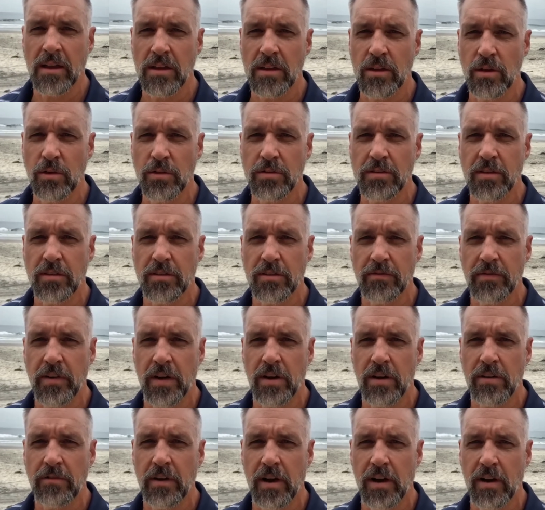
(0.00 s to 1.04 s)
use this
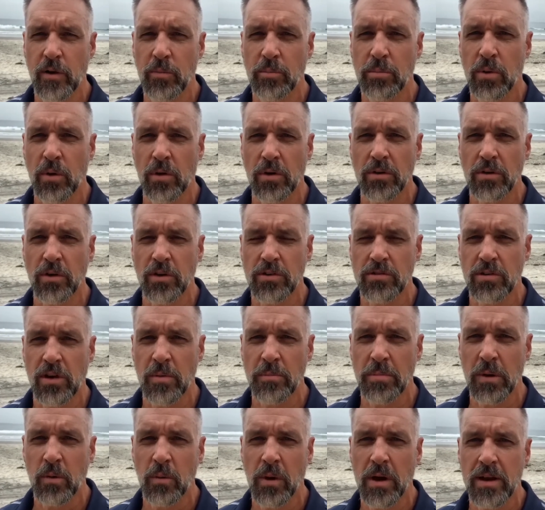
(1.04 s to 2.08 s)
very, very important nutrient.
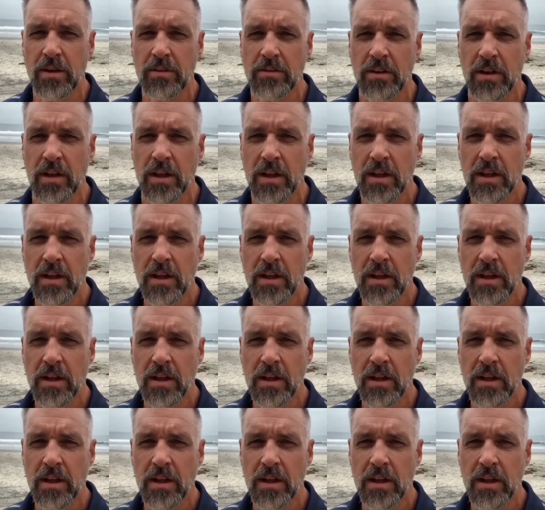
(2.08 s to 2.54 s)
But what is it?